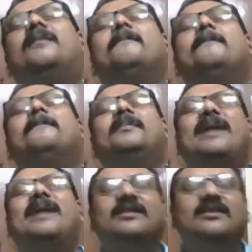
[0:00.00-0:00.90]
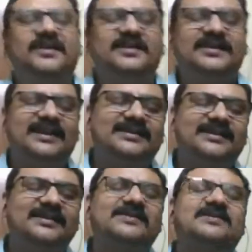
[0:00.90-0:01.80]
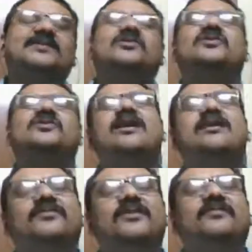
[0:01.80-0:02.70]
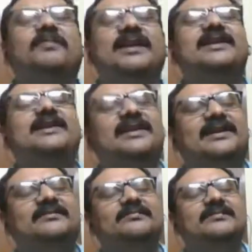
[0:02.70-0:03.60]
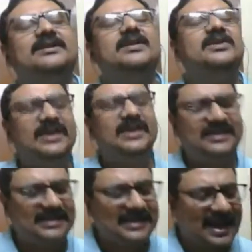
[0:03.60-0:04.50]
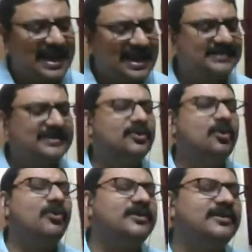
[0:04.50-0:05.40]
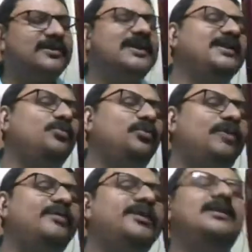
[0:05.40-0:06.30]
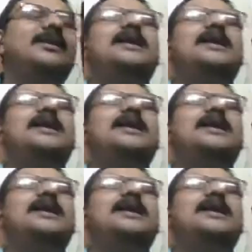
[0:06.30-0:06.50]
the battle of the sexes, the triumph of Belinda. Just as an ordinary woman like